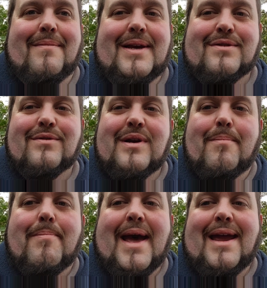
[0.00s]
It's called a
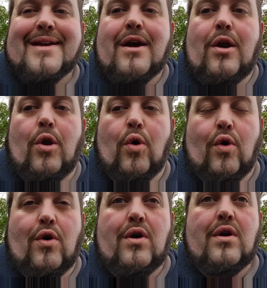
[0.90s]
bay
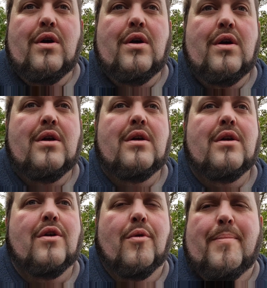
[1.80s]
law
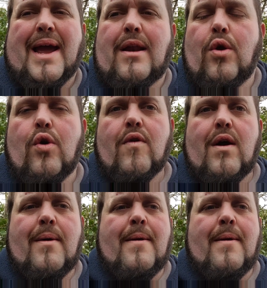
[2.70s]
or bay laura,